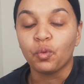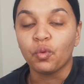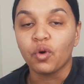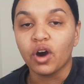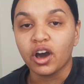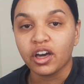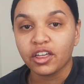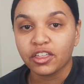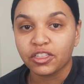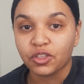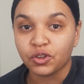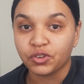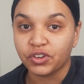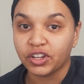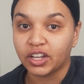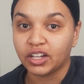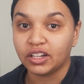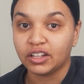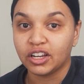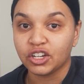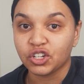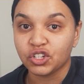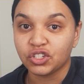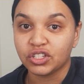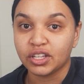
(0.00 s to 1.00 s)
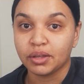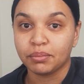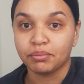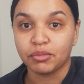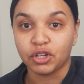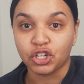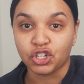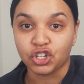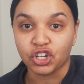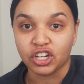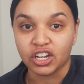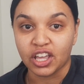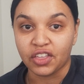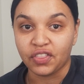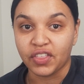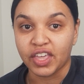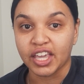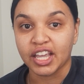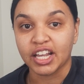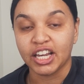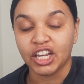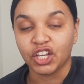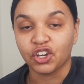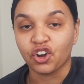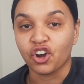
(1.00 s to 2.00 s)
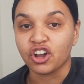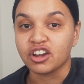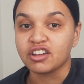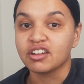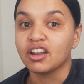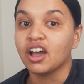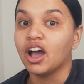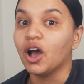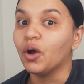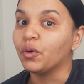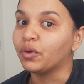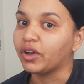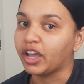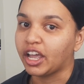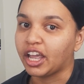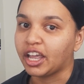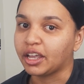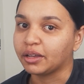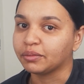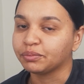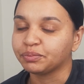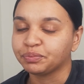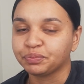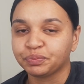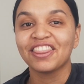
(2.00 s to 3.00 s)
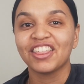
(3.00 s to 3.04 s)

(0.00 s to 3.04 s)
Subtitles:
with your declaration submission and then click on OK.